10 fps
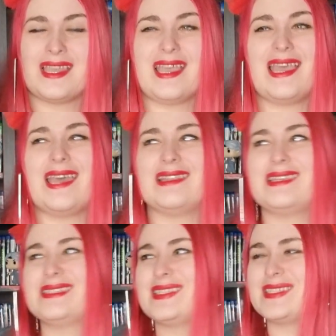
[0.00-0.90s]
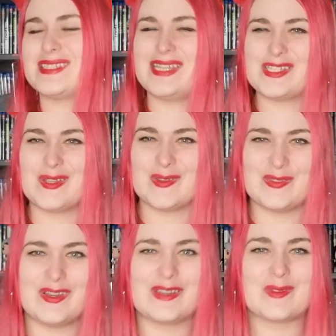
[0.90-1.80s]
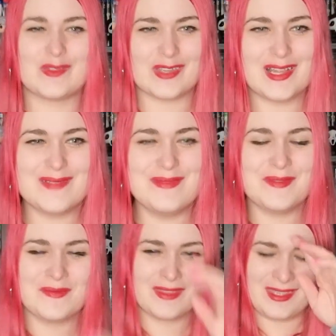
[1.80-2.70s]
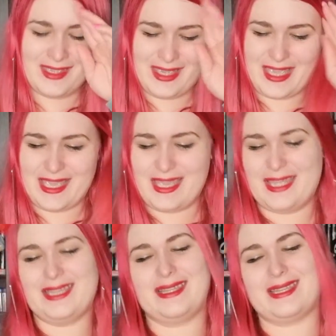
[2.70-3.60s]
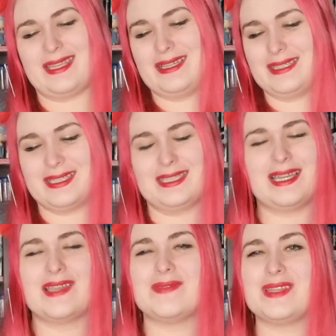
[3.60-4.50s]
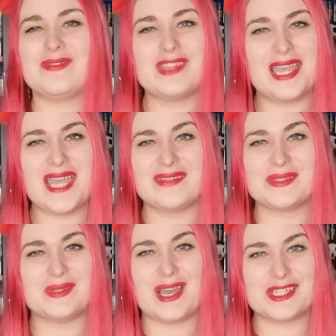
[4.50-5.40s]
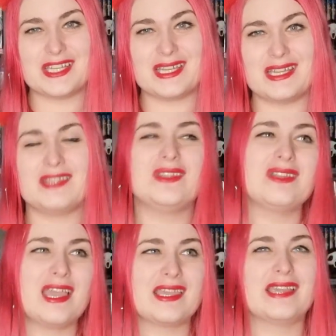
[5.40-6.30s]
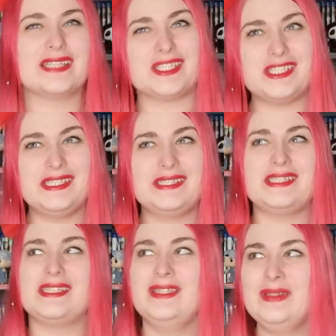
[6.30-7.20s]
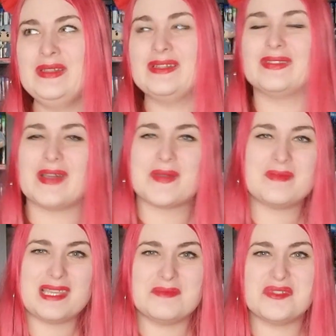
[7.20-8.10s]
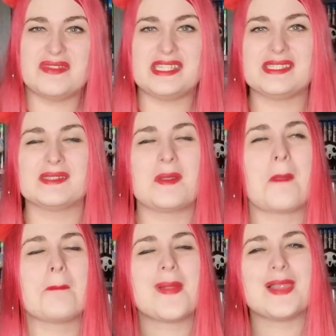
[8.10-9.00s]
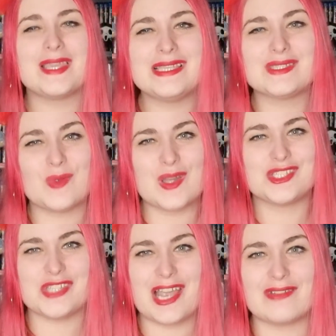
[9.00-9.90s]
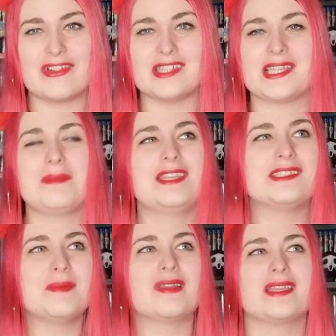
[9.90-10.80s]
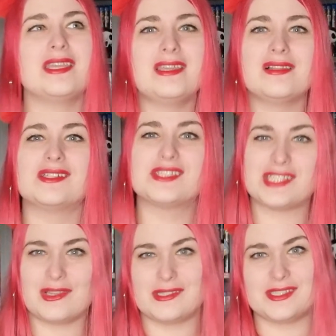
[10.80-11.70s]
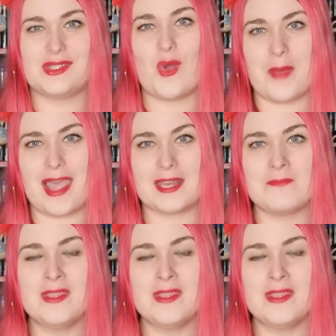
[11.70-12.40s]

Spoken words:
And this is such a fun film. And I mean, if you haven't watched it and you like kind of cheesy, fun B movies, please watch Jack Frost. I mean, it's about a killer snowman.